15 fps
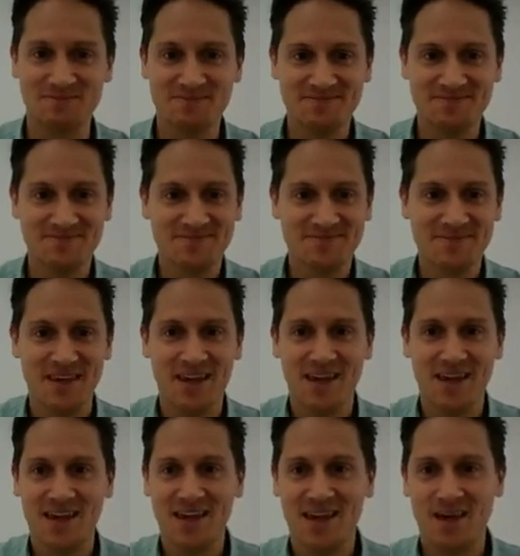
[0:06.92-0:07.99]
it.
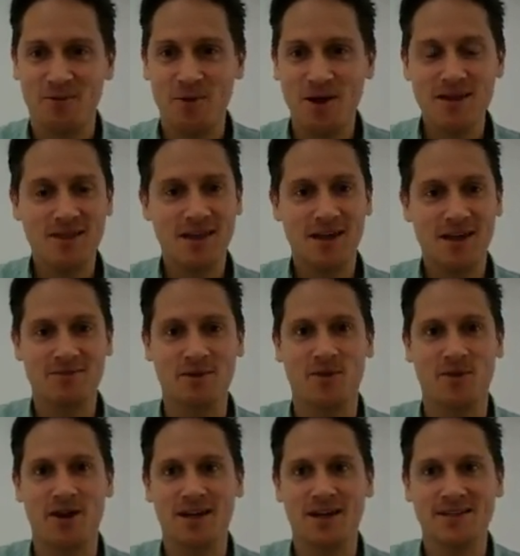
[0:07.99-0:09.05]
When you think of the
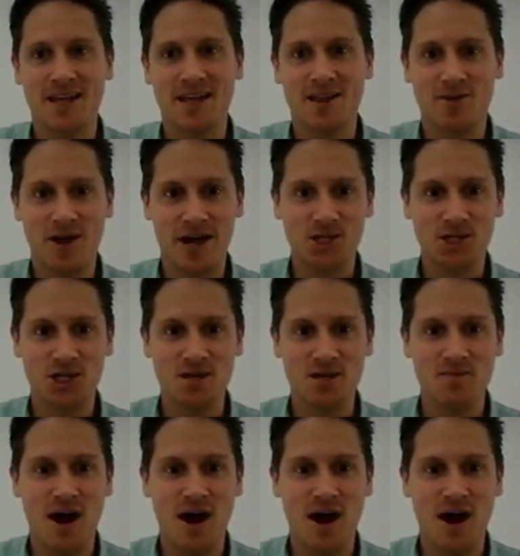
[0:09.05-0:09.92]
word acceleration,